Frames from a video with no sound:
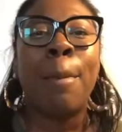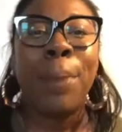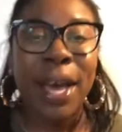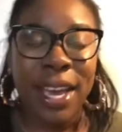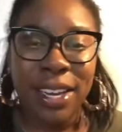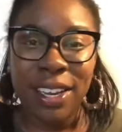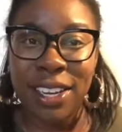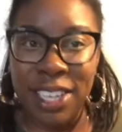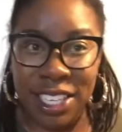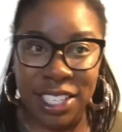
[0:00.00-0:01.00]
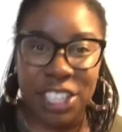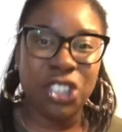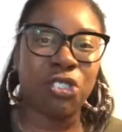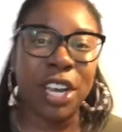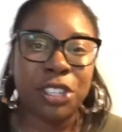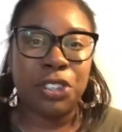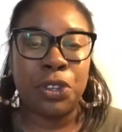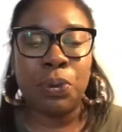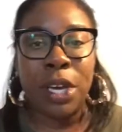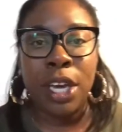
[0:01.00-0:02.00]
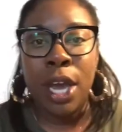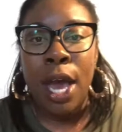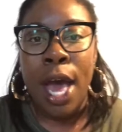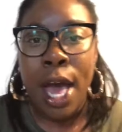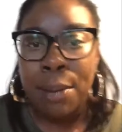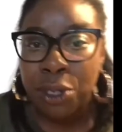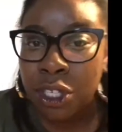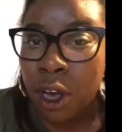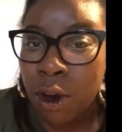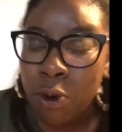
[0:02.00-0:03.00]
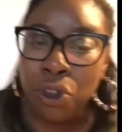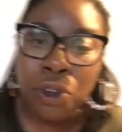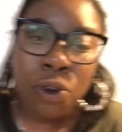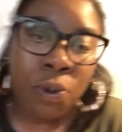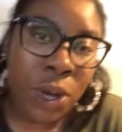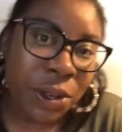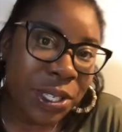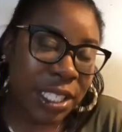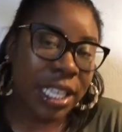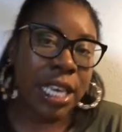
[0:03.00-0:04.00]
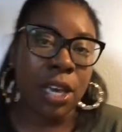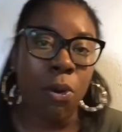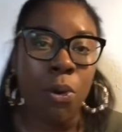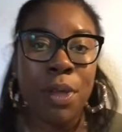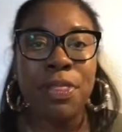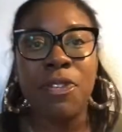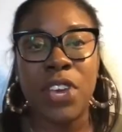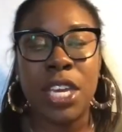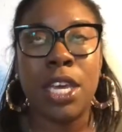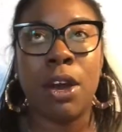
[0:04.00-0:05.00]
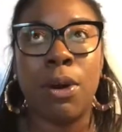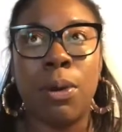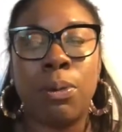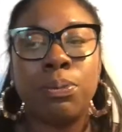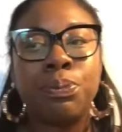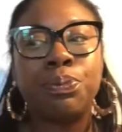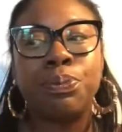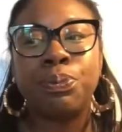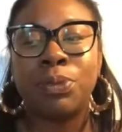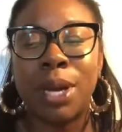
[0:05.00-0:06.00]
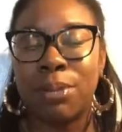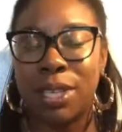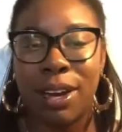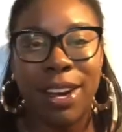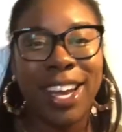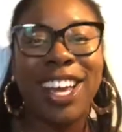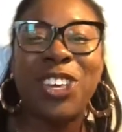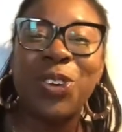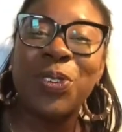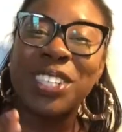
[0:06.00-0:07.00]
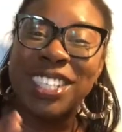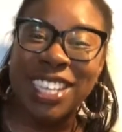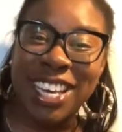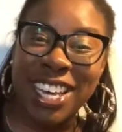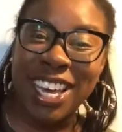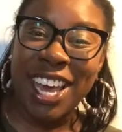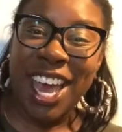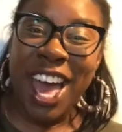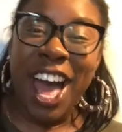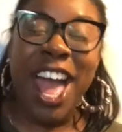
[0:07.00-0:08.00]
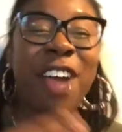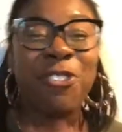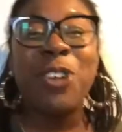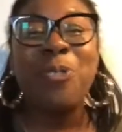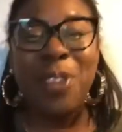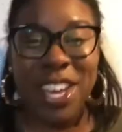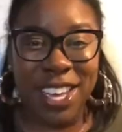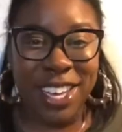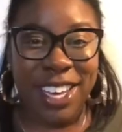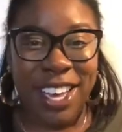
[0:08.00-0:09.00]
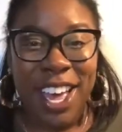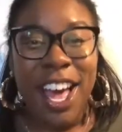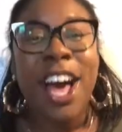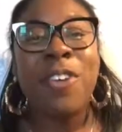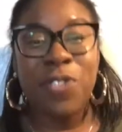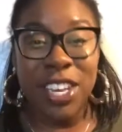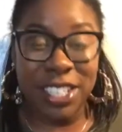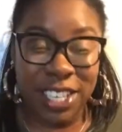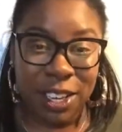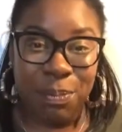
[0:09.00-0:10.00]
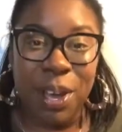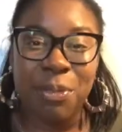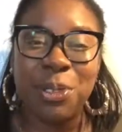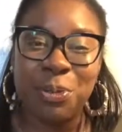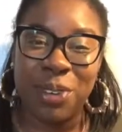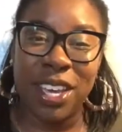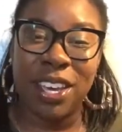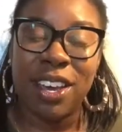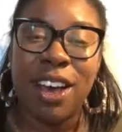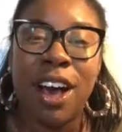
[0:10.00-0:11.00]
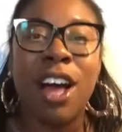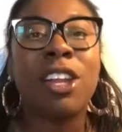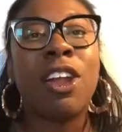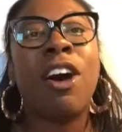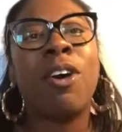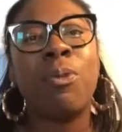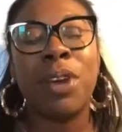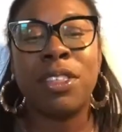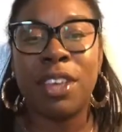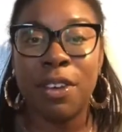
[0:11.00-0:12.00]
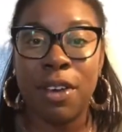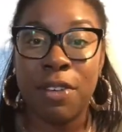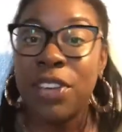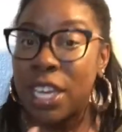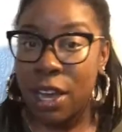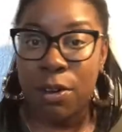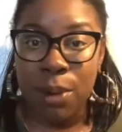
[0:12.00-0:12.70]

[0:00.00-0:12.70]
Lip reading: But let's get straight to it. So you will see on the video, you will see every week a FIIT tip of the week, along with a video